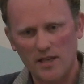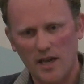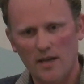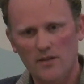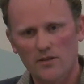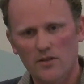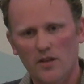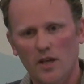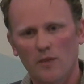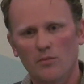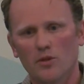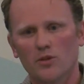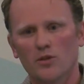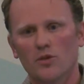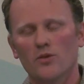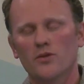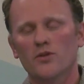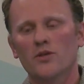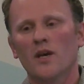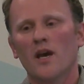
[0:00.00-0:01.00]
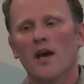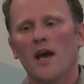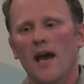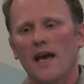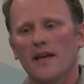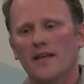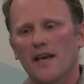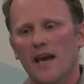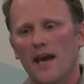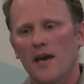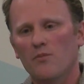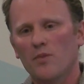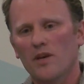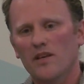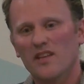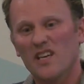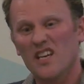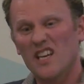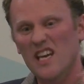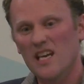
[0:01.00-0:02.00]
sounds that they produce, and can we
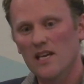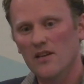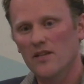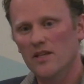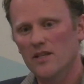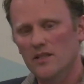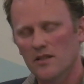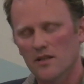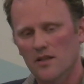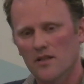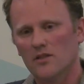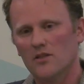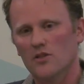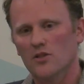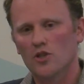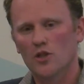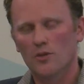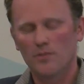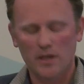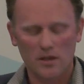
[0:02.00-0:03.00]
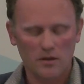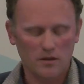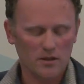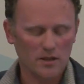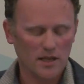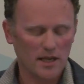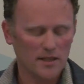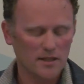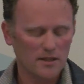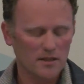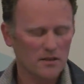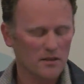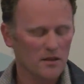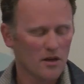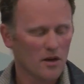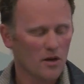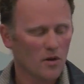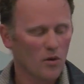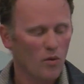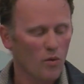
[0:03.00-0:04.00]
then hear these things in shipping containers,
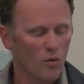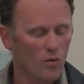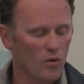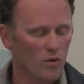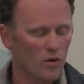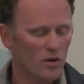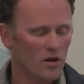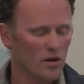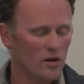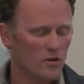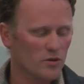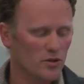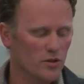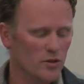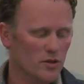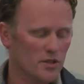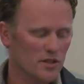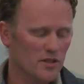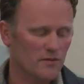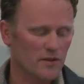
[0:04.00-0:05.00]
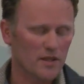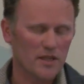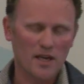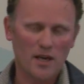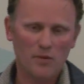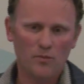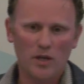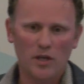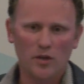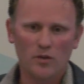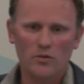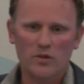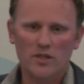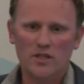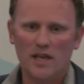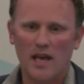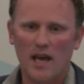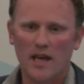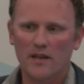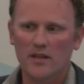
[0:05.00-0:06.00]
or alternatively, can we use
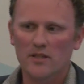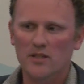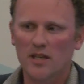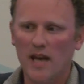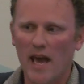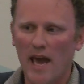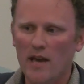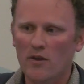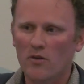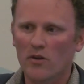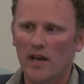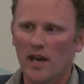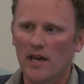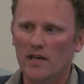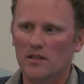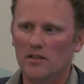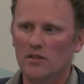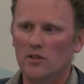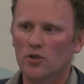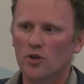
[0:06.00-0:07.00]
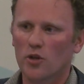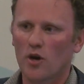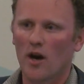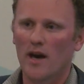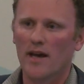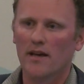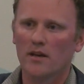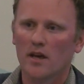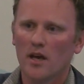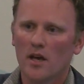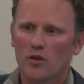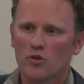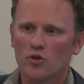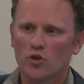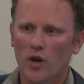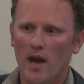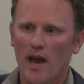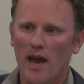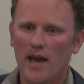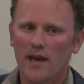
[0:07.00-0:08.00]
sound as an aggregator to try and
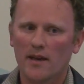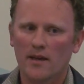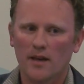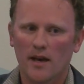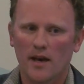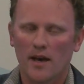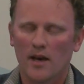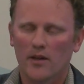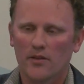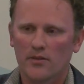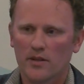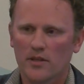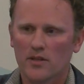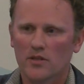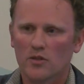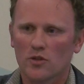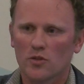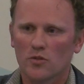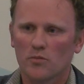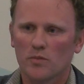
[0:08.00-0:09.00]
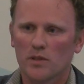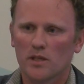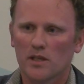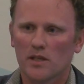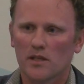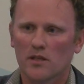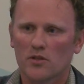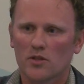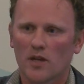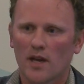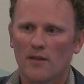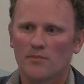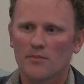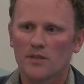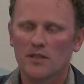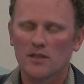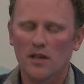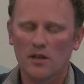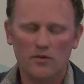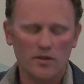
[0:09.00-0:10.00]
drag things to particular traps.
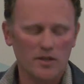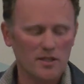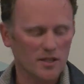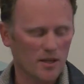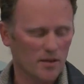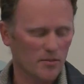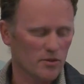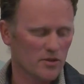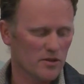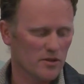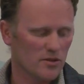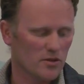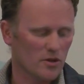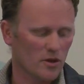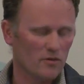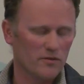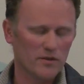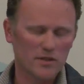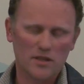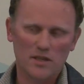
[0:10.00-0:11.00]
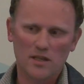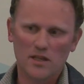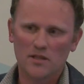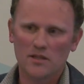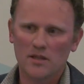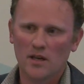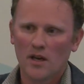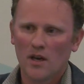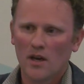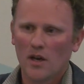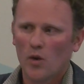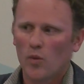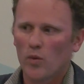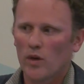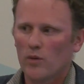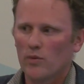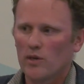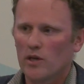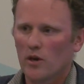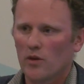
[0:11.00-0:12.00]
There's other examples of this overseas
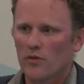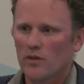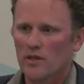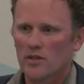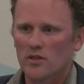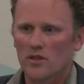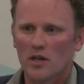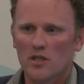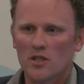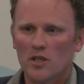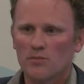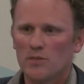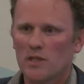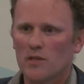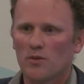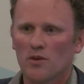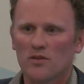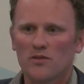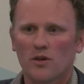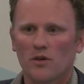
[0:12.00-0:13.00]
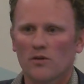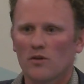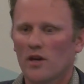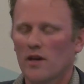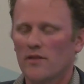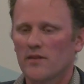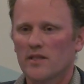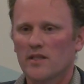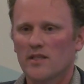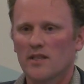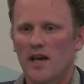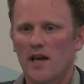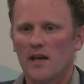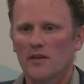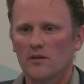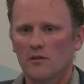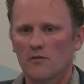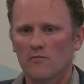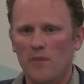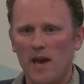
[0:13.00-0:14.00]
where we know things like gypsy moth don't like the
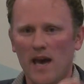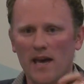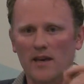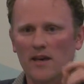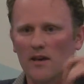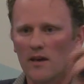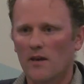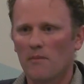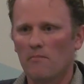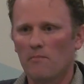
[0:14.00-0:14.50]
sound of bat